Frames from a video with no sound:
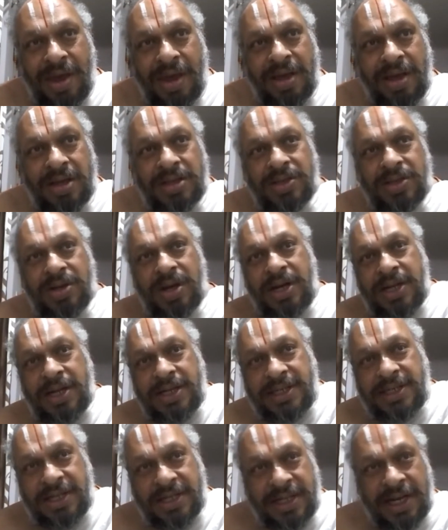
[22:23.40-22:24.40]
So it
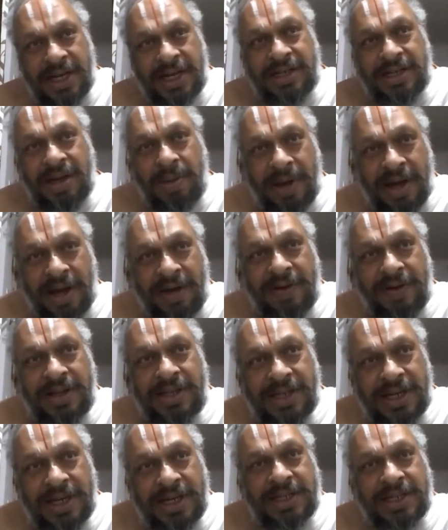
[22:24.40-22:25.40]
is the Shesha, Bhagavat
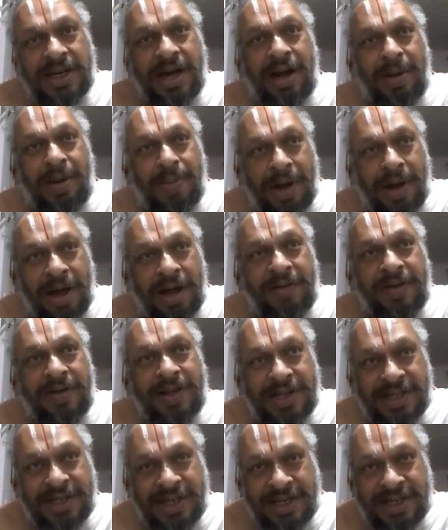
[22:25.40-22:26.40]
Shesha and
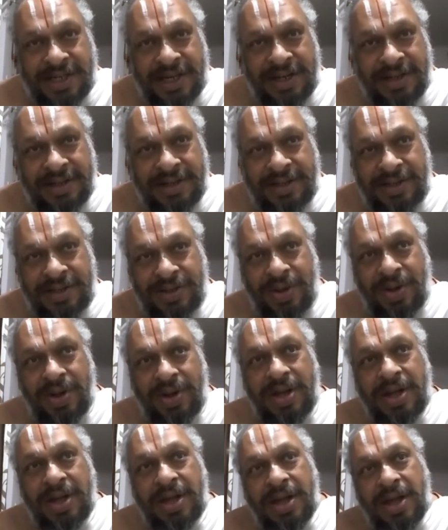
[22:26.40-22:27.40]
Bhagavata Shesha.
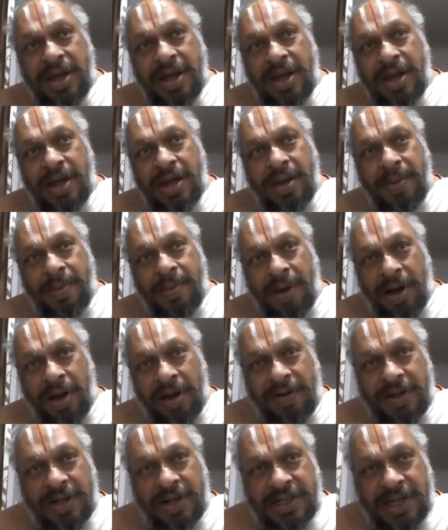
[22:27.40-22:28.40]
So
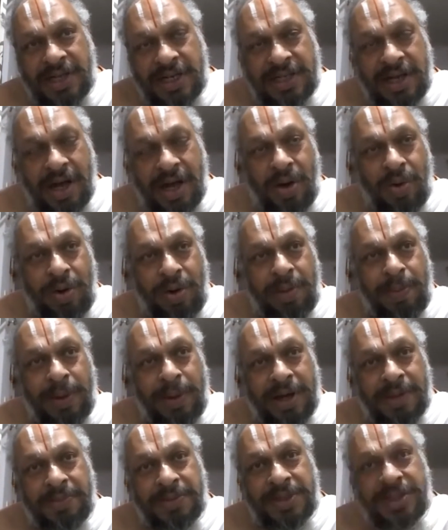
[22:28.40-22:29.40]
Bhagavata Shesha, how it
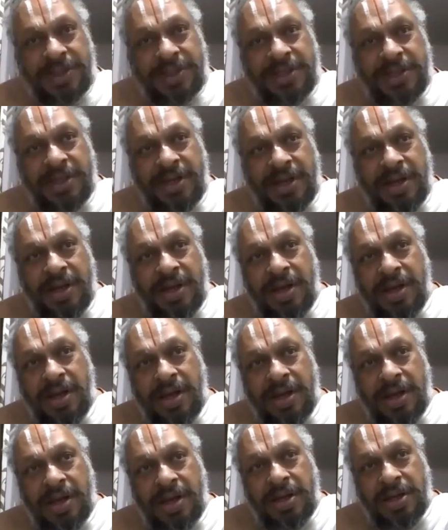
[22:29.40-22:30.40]
becomes?
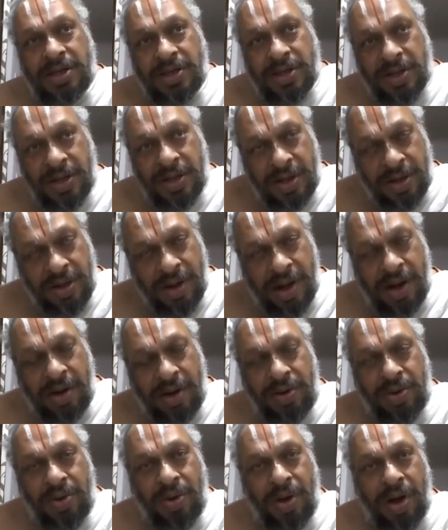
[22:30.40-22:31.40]
So you
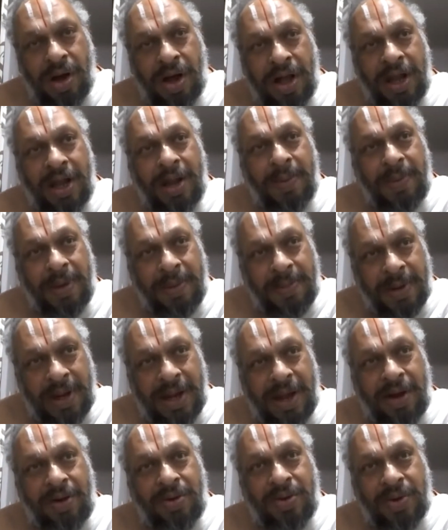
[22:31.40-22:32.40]
have to, all the people
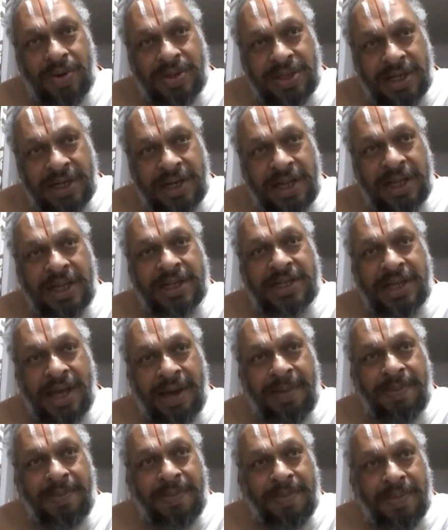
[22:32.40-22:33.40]
have to sit in the
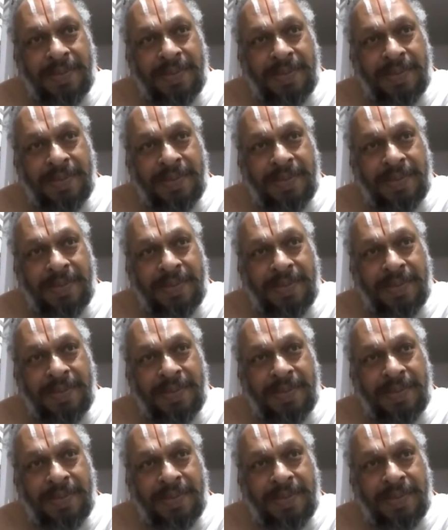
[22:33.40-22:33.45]
same,